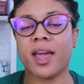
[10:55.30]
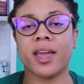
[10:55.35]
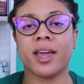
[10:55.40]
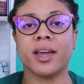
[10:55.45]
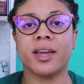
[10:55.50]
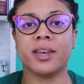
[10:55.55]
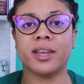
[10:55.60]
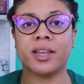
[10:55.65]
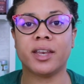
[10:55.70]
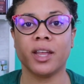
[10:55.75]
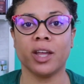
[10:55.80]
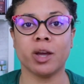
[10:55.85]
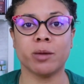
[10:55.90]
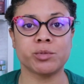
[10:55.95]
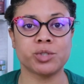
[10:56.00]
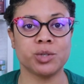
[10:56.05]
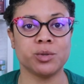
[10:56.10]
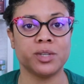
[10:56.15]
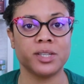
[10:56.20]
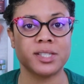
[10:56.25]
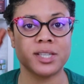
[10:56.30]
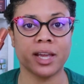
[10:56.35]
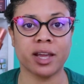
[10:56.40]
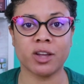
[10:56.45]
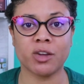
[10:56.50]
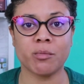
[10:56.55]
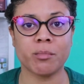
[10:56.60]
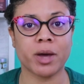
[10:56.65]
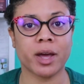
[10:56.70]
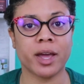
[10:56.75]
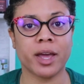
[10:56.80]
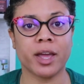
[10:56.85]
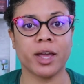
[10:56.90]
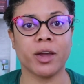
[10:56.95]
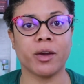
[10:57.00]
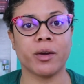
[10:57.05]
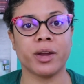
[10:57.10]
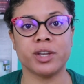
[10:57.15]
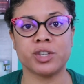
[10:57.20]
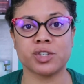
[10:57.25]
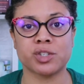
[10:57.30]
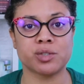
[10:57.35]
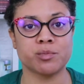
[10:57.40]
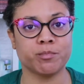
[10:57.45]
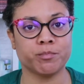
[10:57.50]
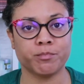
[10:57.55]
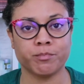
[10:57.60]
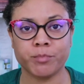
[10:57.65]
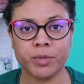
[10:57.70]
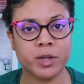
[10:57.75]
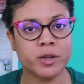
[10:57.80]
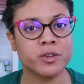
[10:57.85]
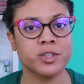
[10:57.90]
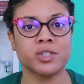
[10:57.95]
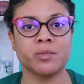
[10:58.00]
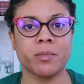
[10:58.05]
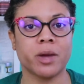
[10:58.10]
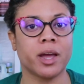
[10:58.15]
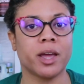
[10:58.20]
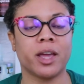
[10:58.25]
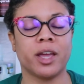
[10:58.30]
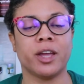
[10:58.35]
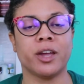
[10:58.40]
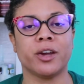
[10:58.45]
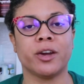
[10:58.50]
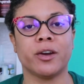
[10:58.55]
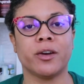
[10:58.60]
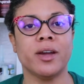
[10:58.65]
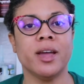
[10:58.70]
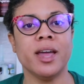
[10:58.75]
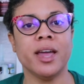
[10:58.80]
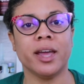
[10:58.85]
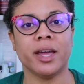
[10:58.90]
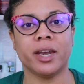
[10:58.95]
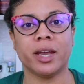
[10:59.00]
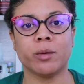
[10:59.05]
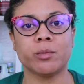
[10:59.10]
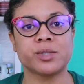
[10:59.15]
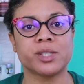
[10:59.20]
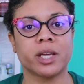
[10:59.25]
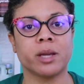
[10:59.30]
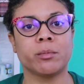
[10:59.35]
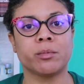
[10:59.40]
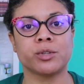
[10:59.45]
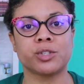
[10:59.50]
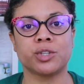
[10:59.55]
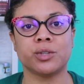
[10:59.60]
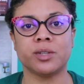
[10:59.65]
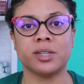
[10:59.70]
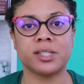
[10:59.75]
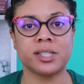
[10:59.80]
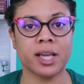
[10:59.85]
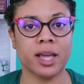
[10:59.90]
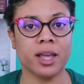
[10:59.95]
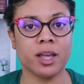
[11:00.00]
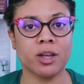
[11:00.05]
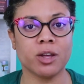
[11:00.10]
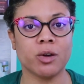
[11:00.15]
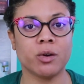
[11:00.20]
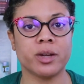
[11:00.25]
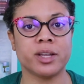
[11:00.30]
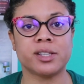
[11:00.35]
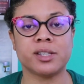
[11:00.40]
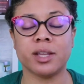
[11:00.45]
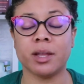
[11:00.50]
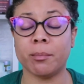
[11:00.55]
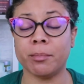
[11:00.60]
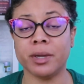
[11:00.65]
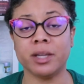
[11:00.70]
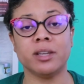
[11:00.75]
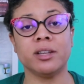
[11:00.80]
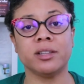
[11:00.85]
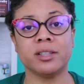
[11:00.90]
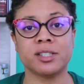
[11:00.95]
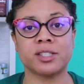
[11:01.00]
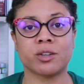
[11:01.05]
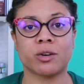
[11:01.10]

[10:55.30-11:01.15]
and it helped to detangle my hair. It just pierce my hair and I was able to detangle. It immediately